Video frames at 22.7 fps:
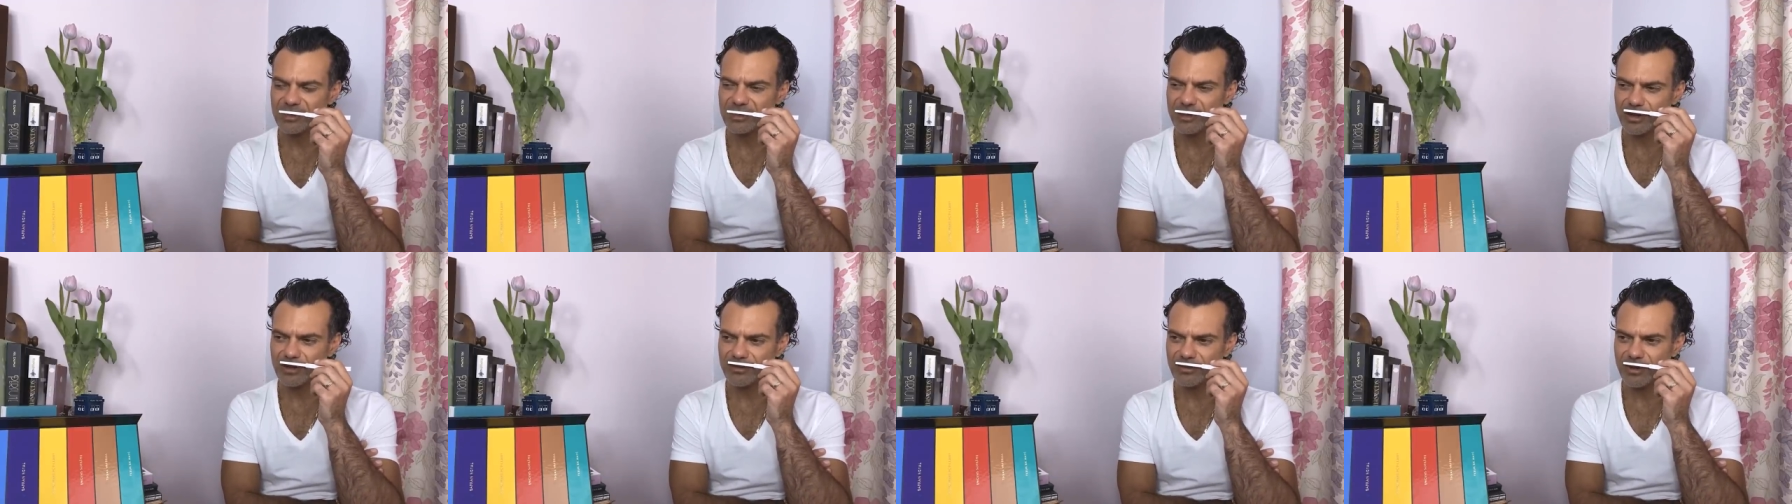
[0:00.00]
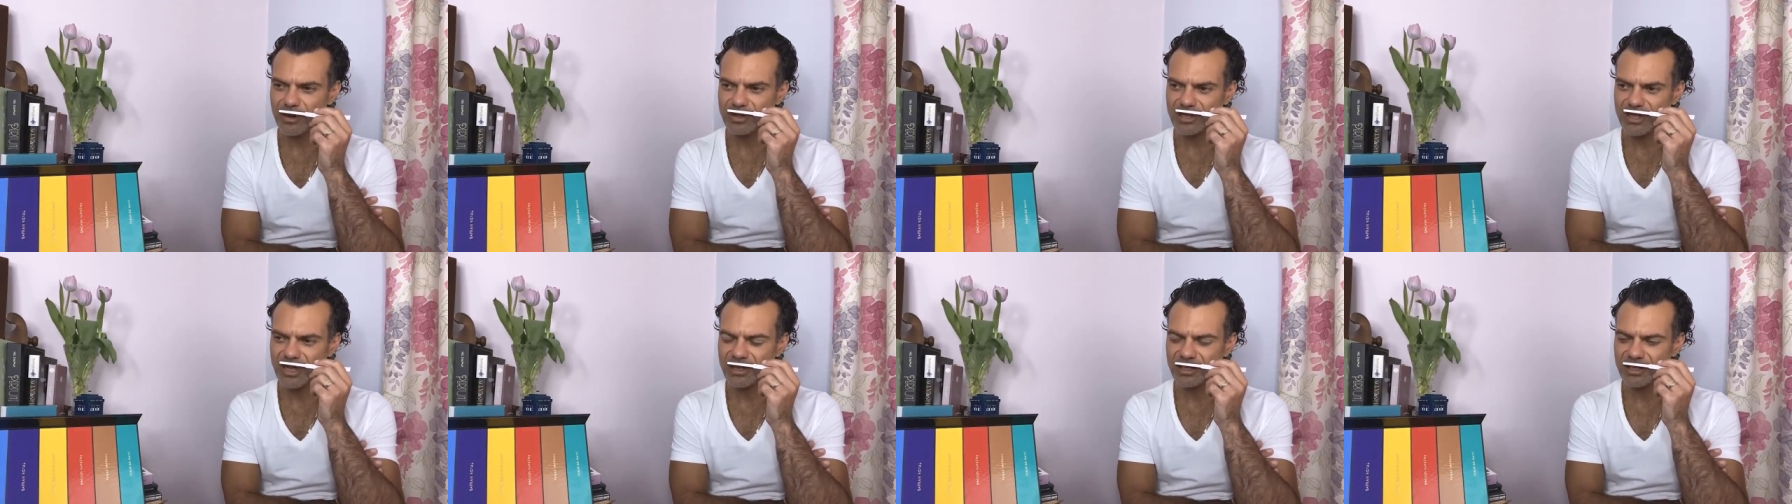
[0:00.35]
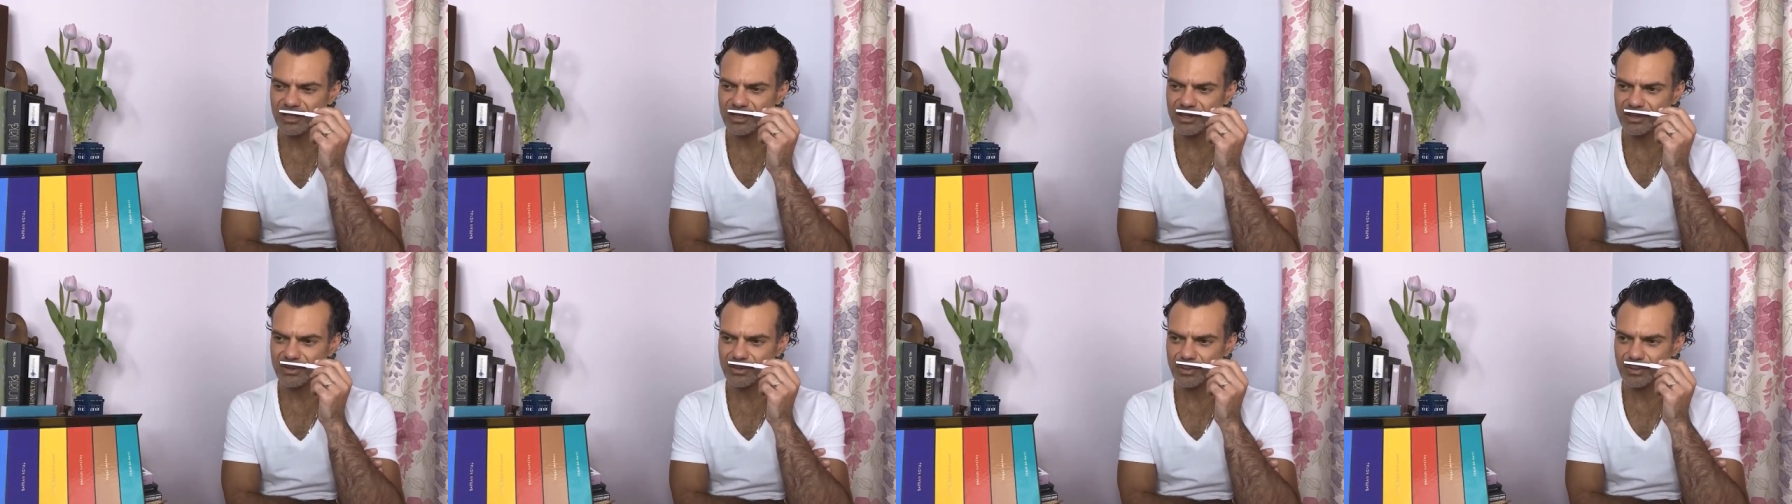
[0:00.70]
so far
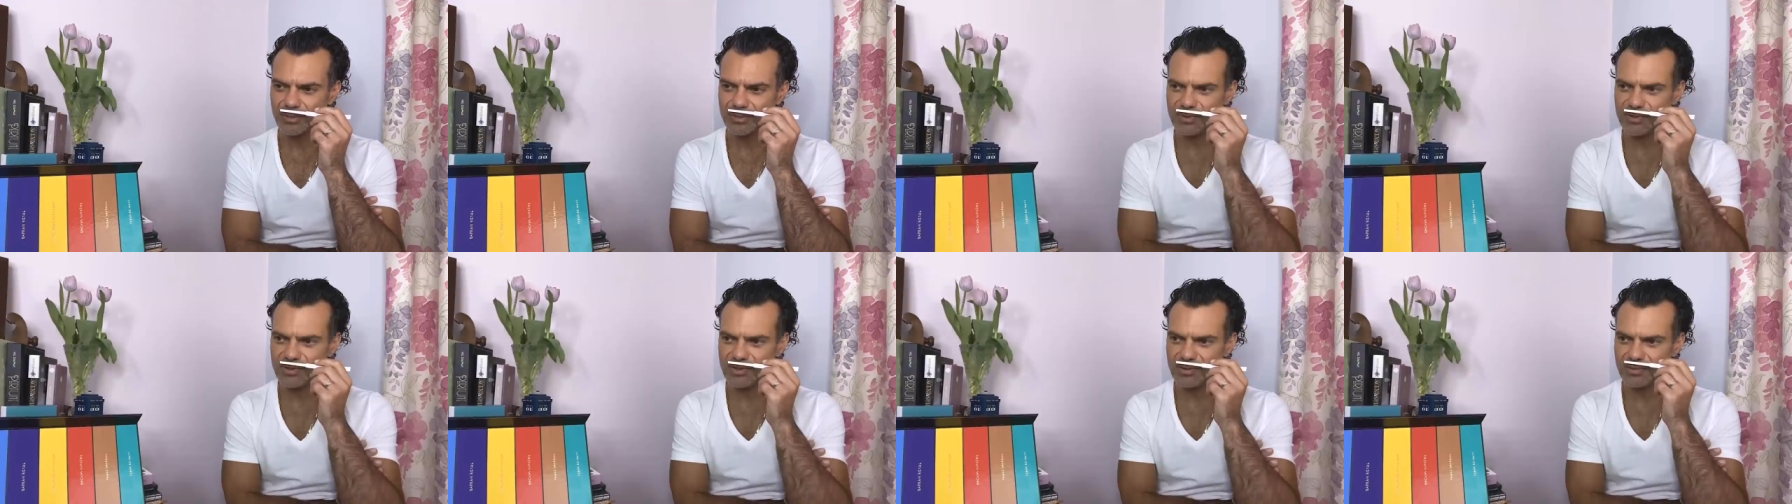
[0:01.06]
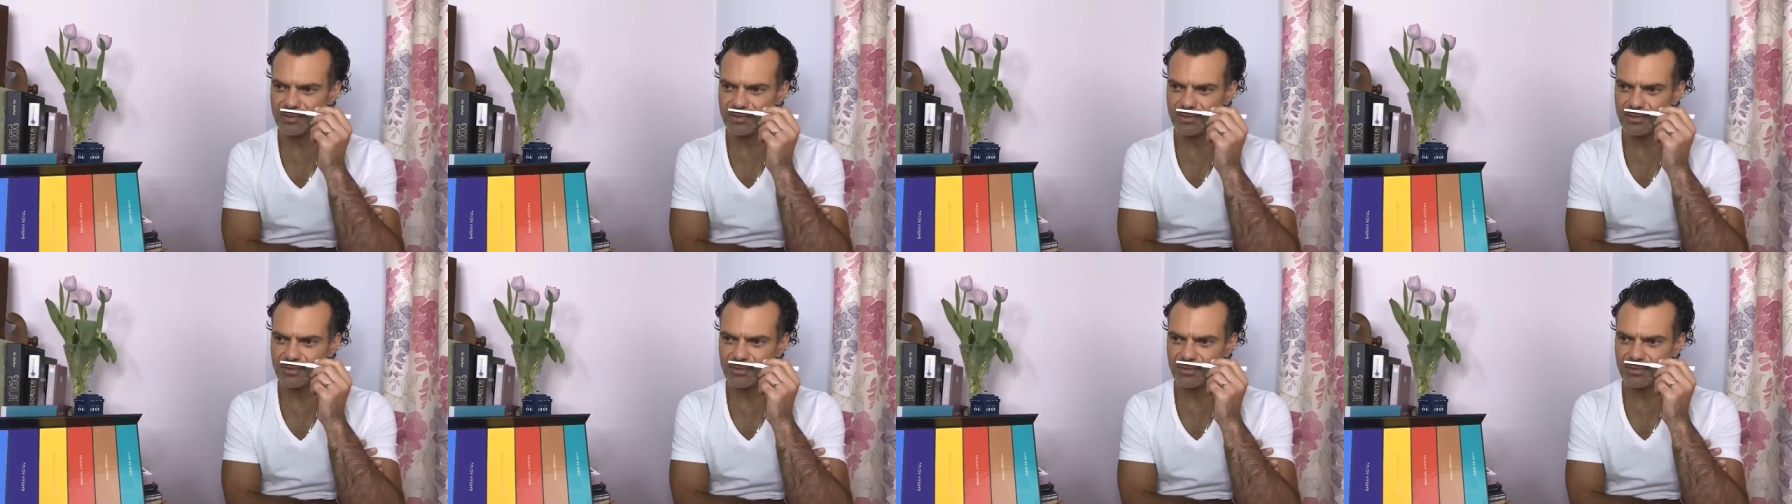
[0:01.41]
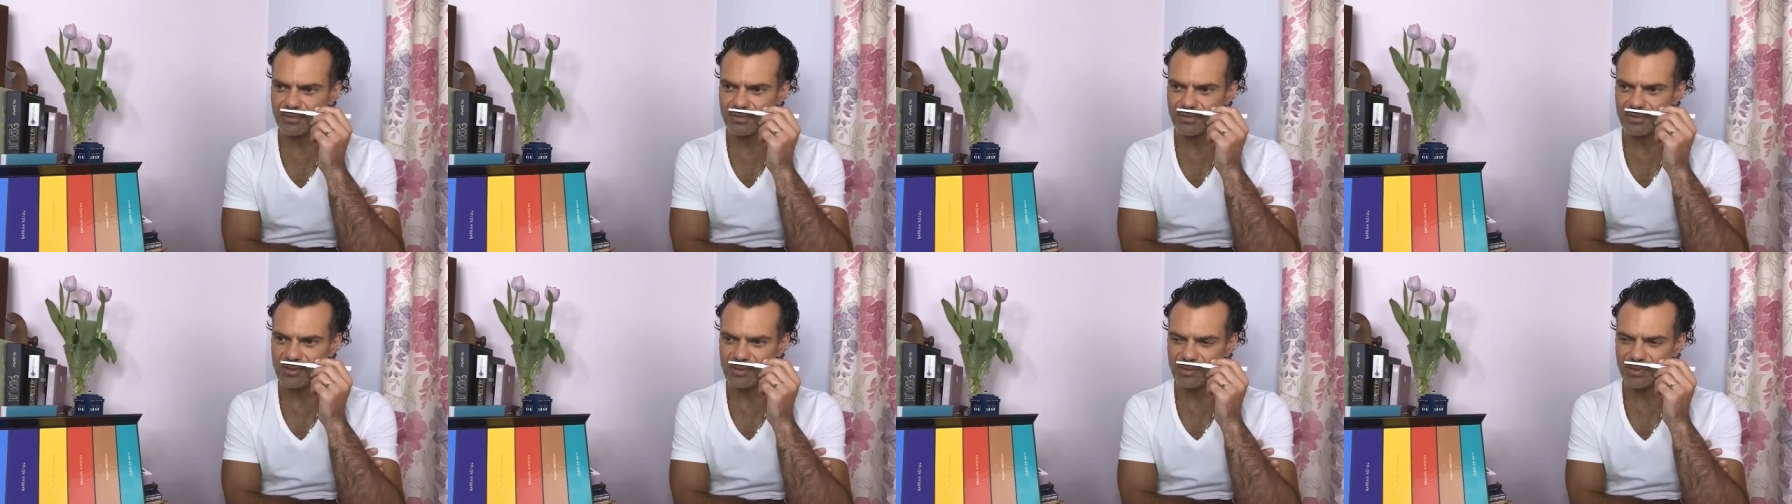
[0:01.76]
tending towards
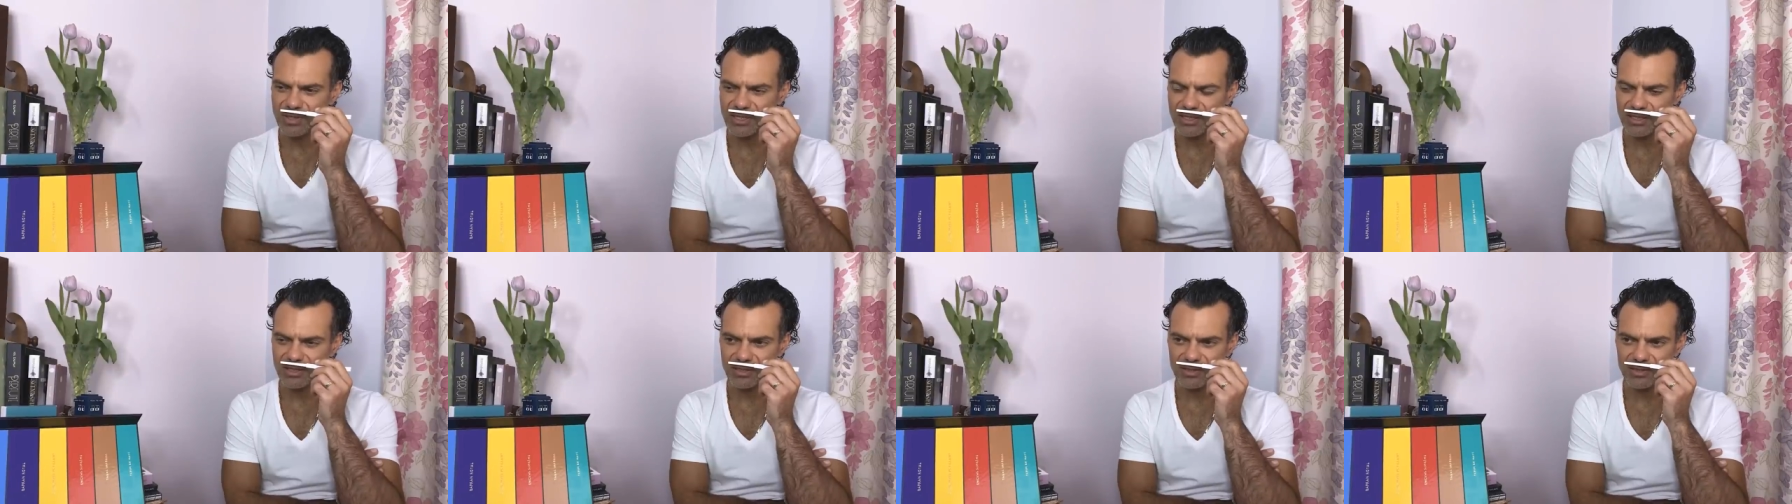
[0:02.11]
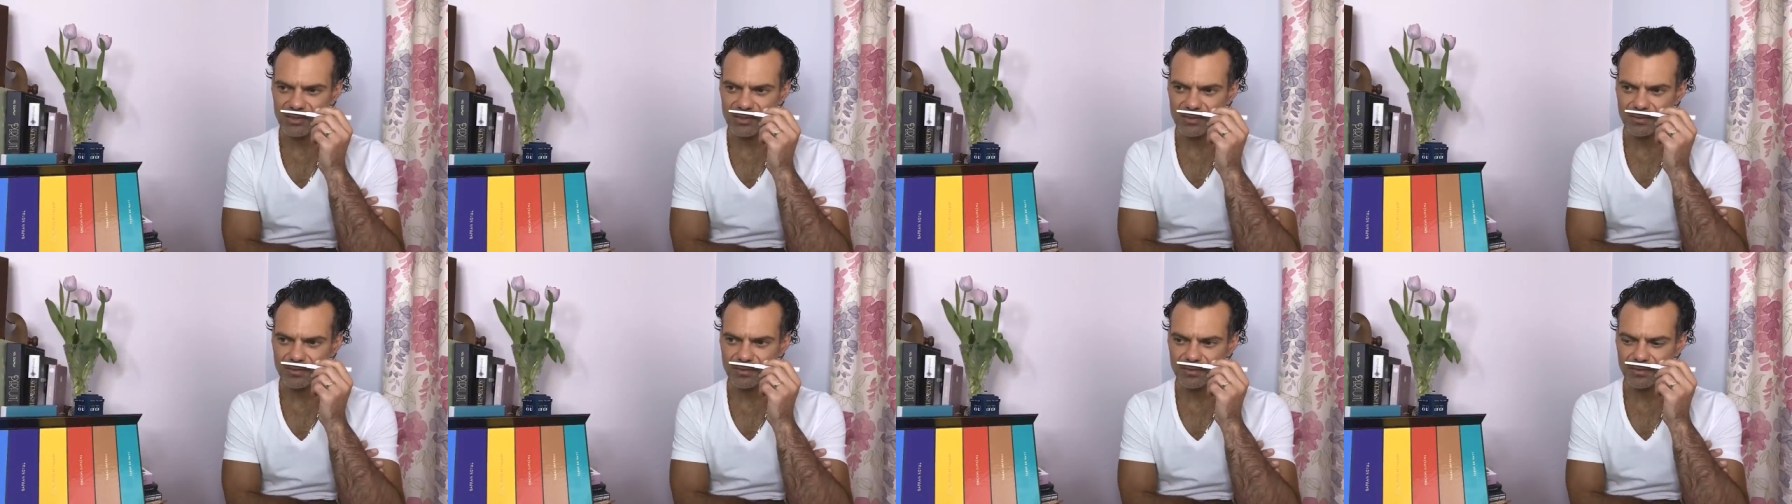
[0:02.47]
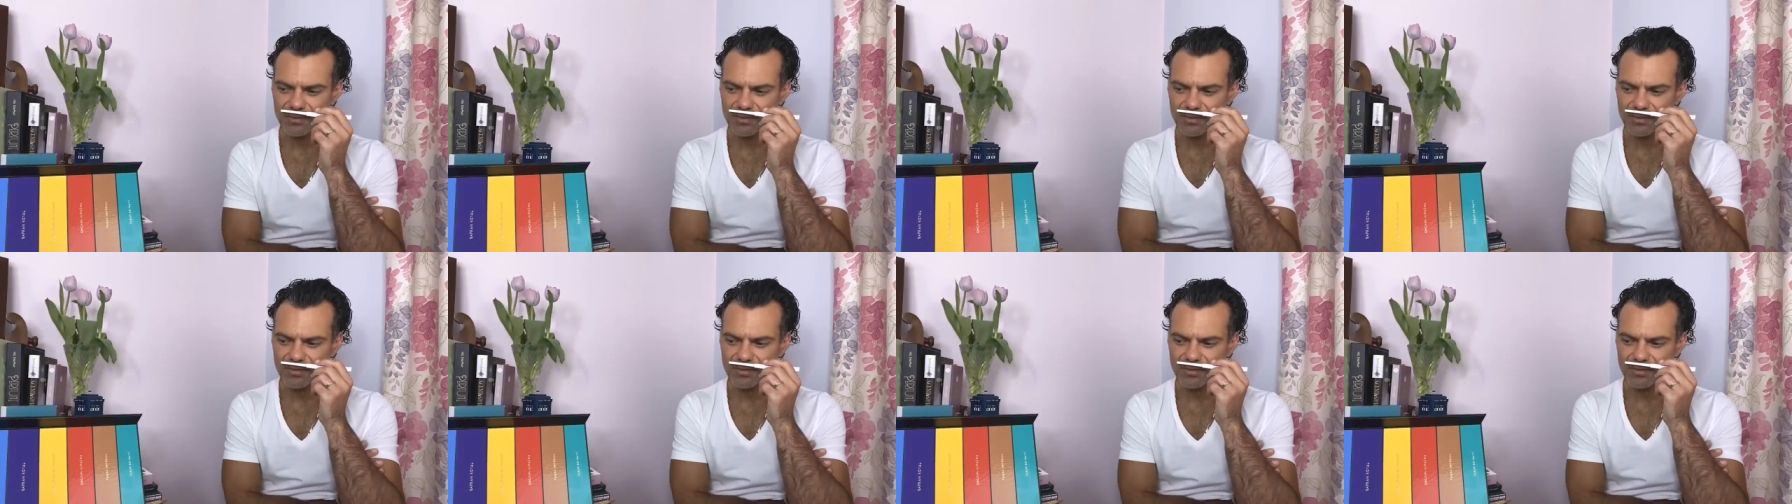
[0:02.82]
sweetness.